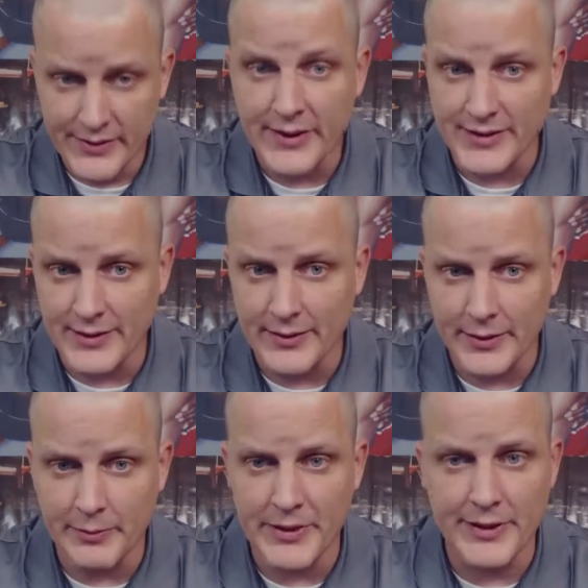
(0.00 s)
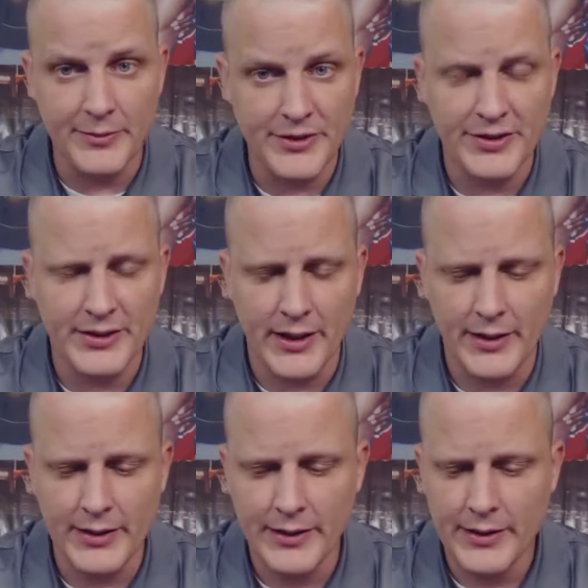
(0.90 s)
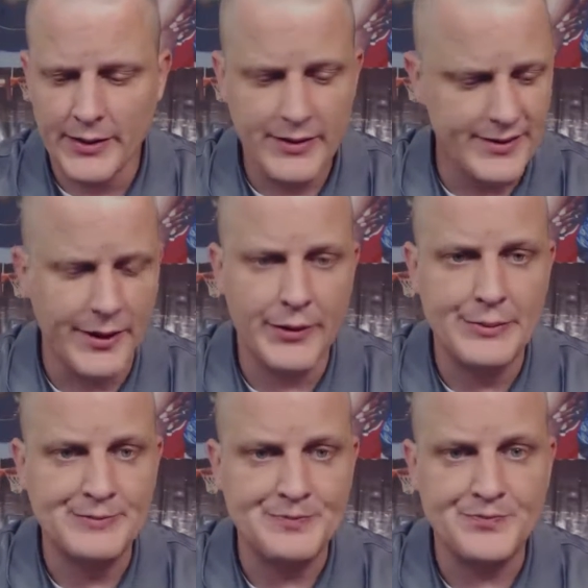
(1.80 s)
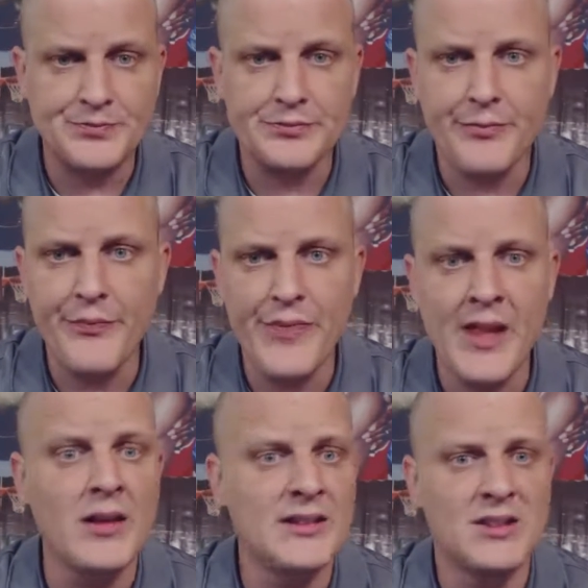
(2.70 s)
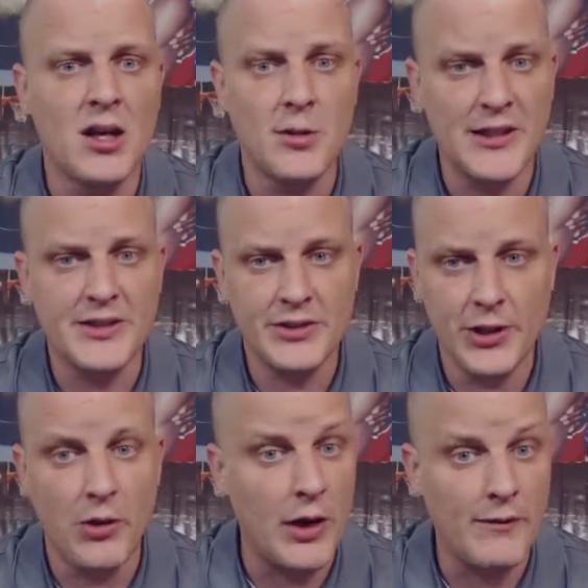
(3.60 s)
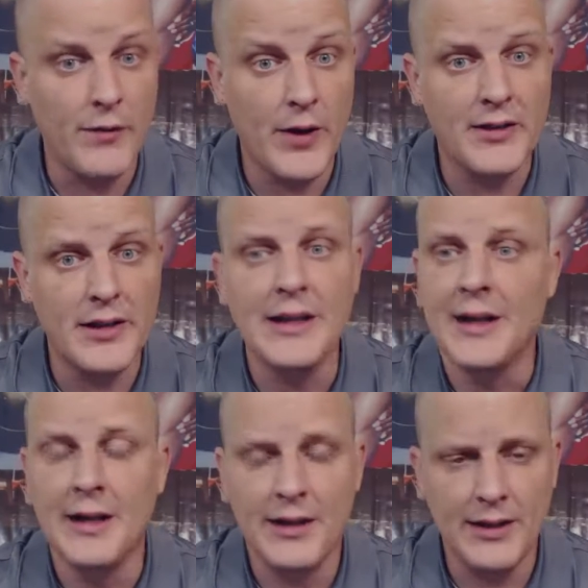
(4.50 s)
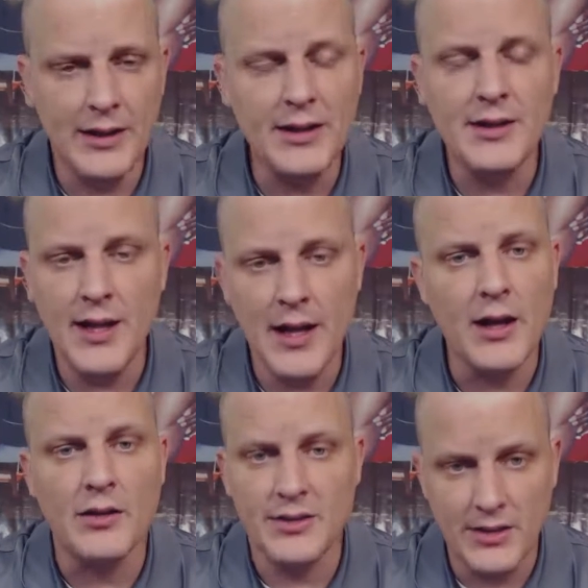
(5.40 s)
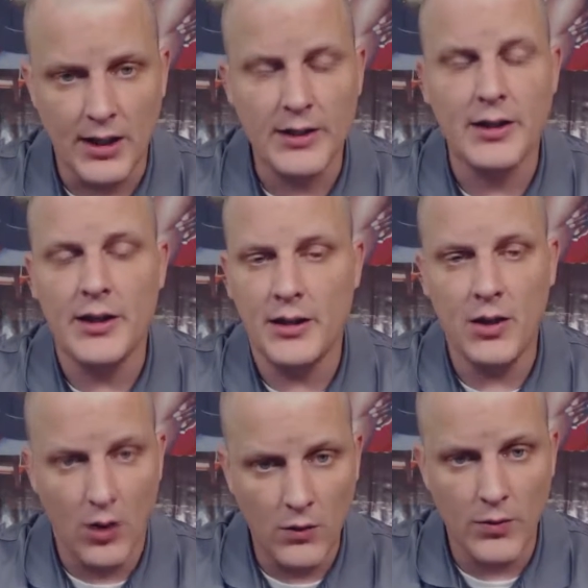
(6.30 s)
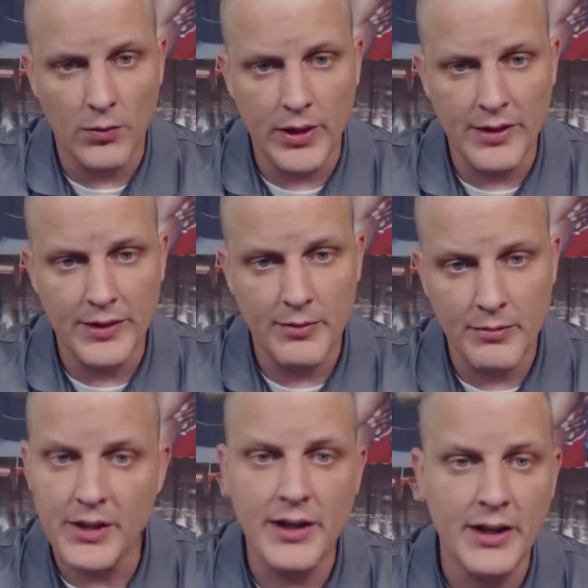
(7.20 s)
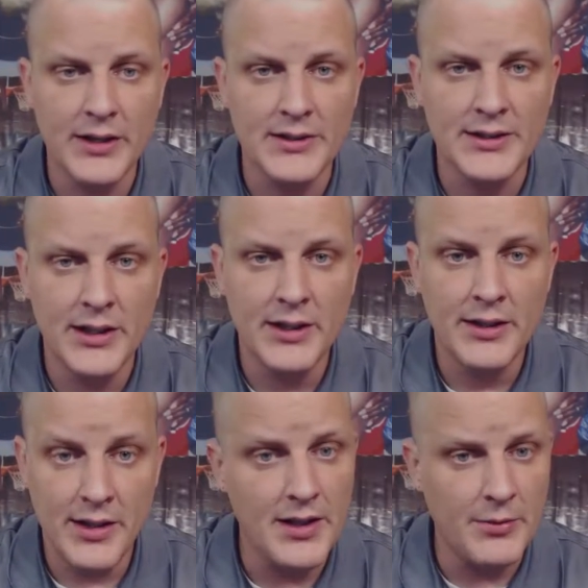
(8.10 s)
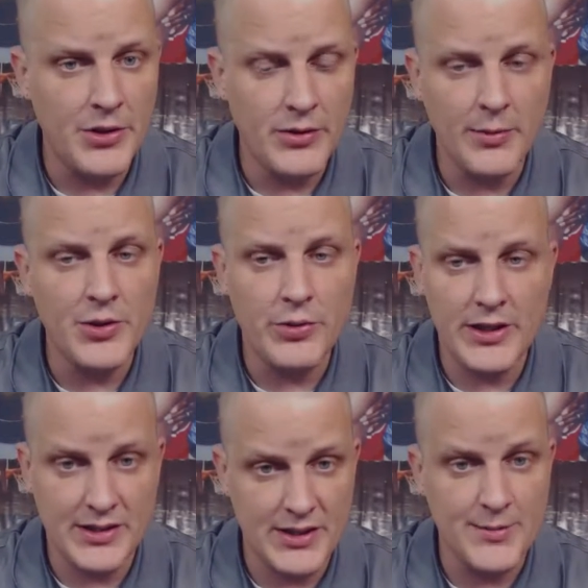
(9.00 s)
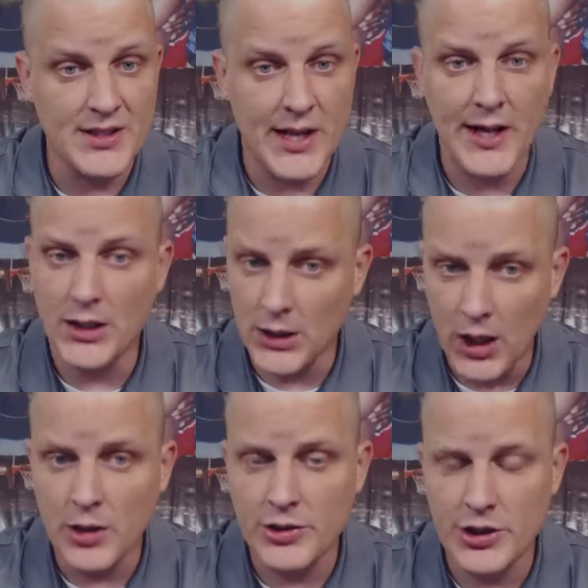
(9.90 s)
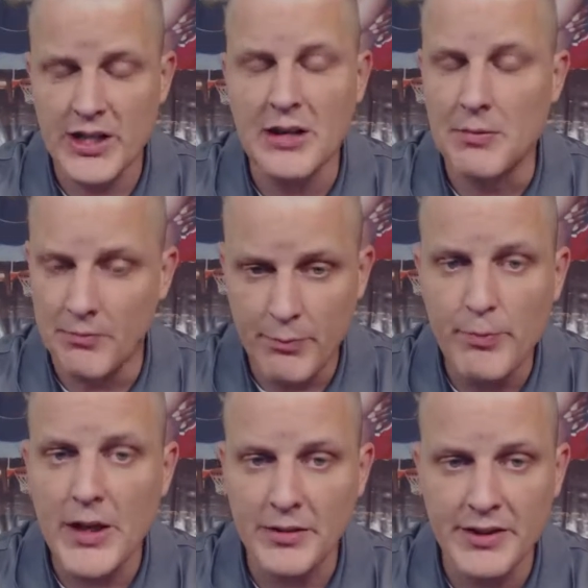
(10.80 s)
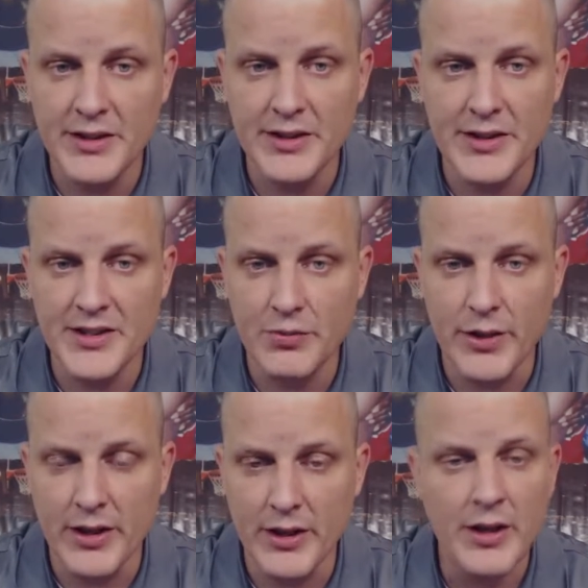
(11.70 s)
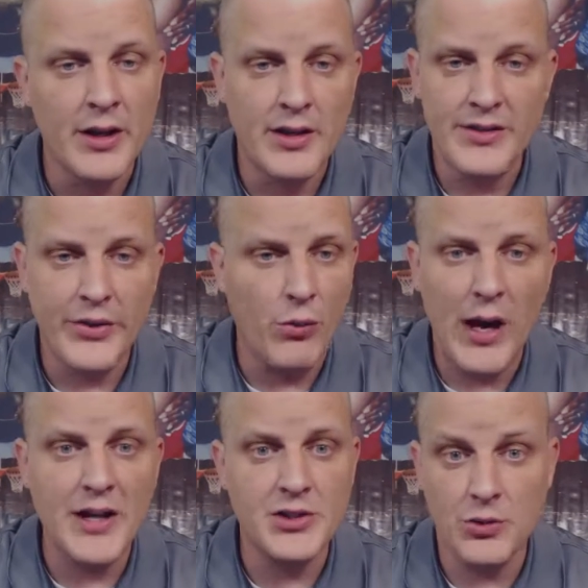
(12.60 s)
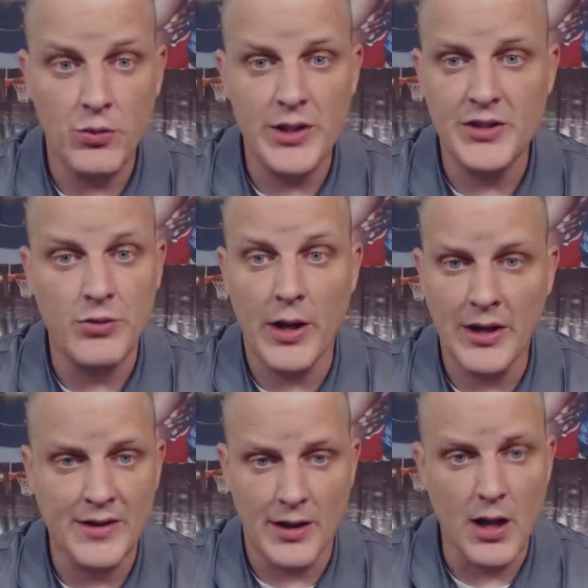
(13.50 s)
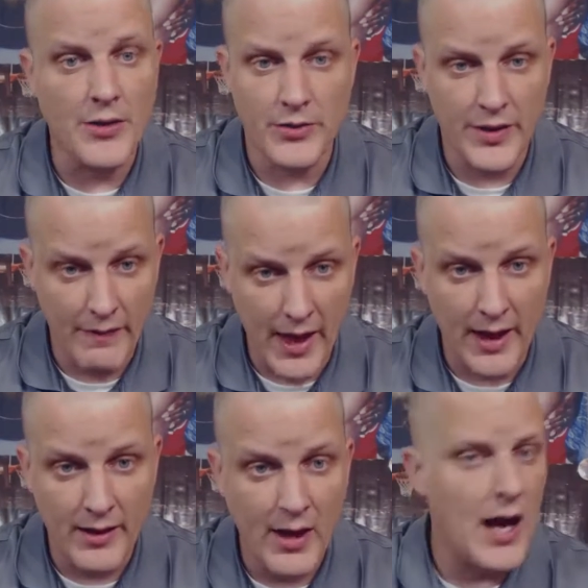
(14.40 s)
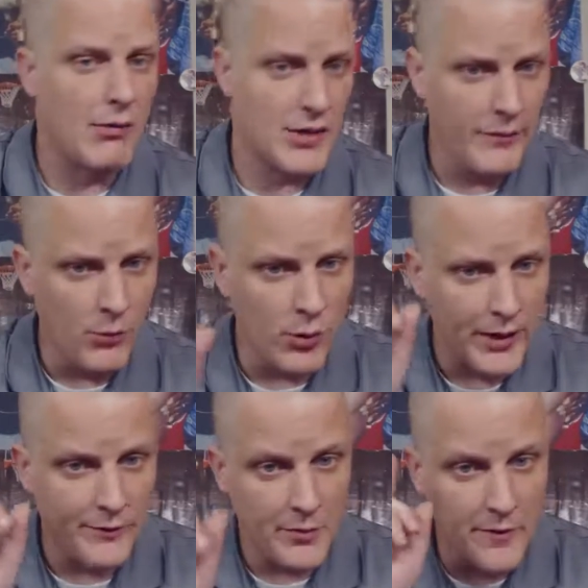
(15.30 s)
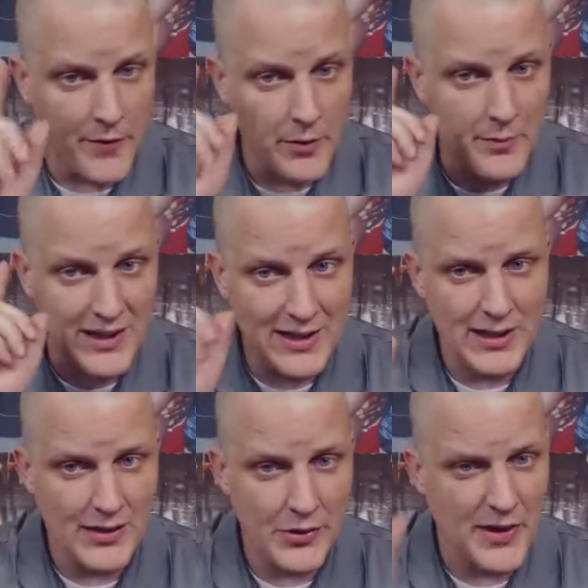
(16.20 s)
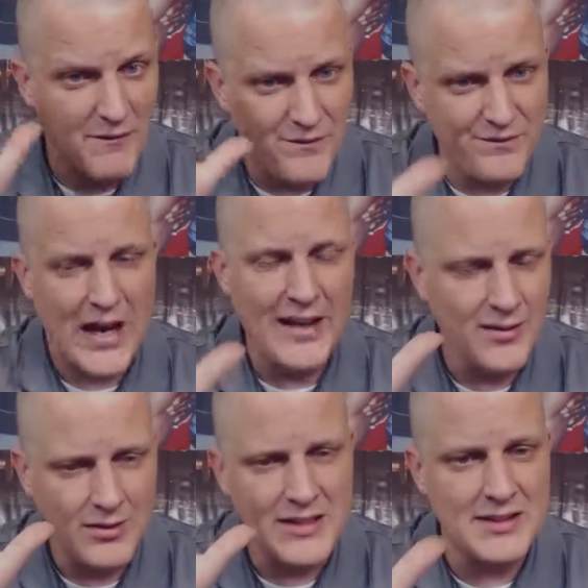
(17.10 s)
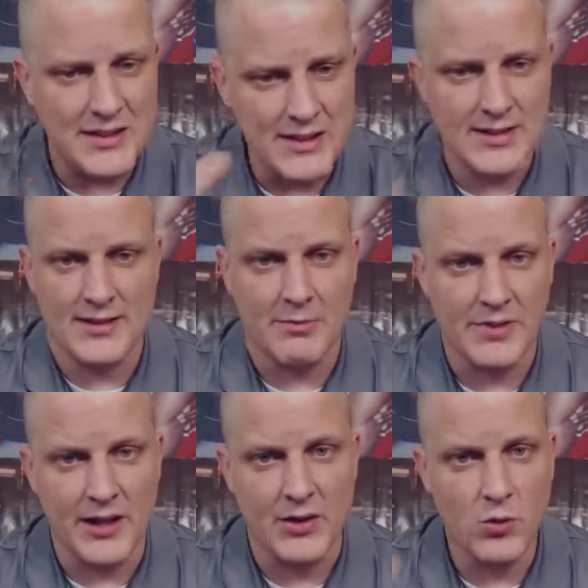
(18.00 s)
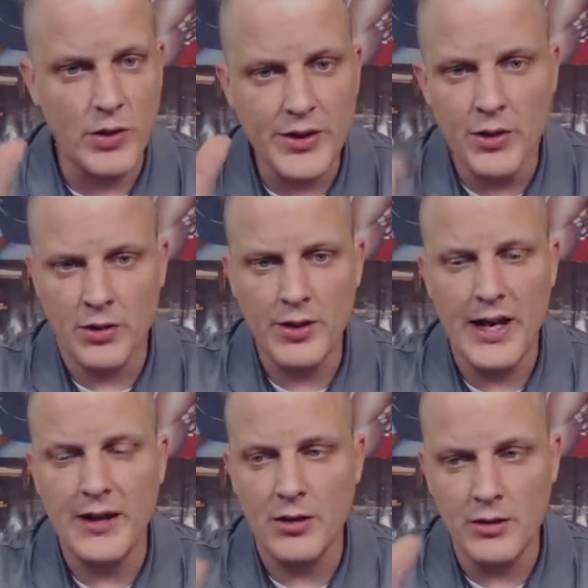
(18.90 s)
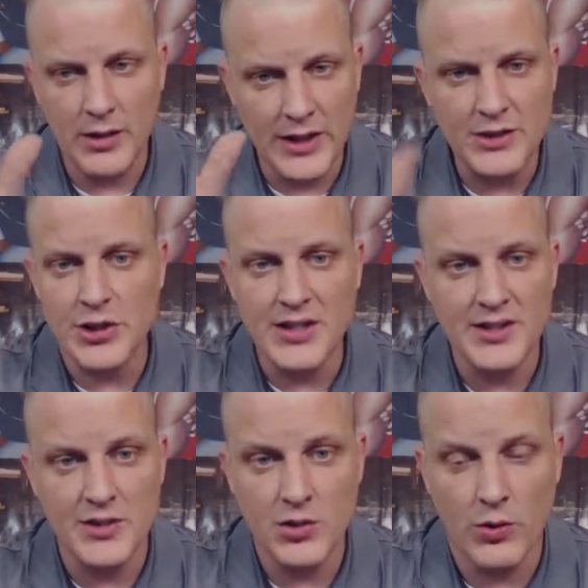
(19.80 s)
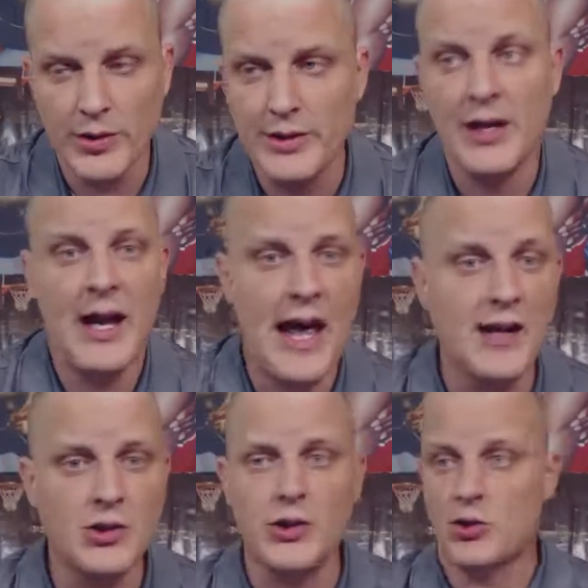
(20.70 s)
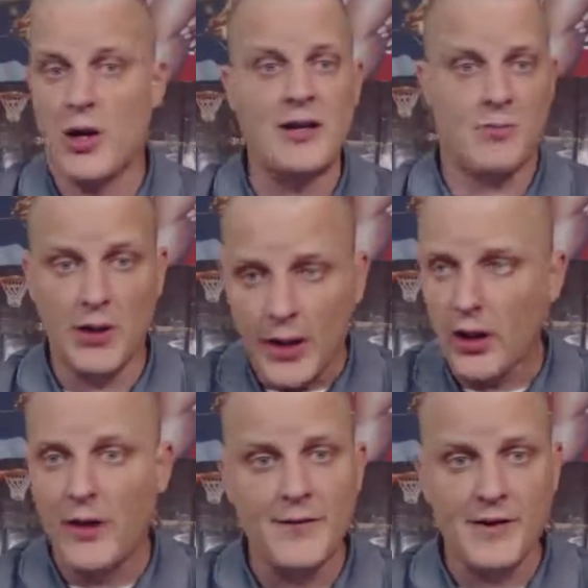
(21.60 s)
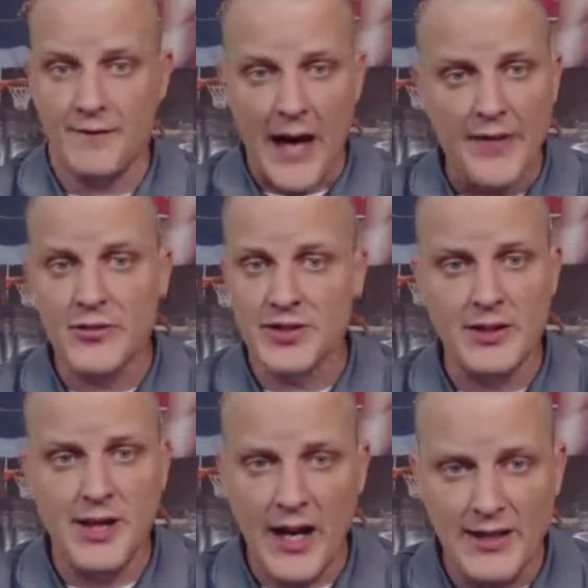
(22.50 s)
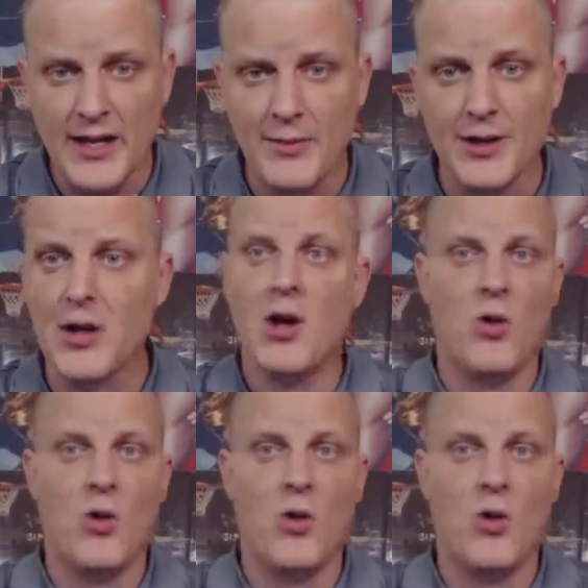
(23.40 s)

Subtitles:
Just a little bit, I'm just saying. So let's talk about the show, and frankly, get it the hell done and over with. Because the WWE, it seems like, largely mailed it in this week. So why should we do anything other than that? I'll give them credit from the very beginning, though. They finally did something with Kurt Angle and Jason Jordan actually trying to play off of the father-son dynamic.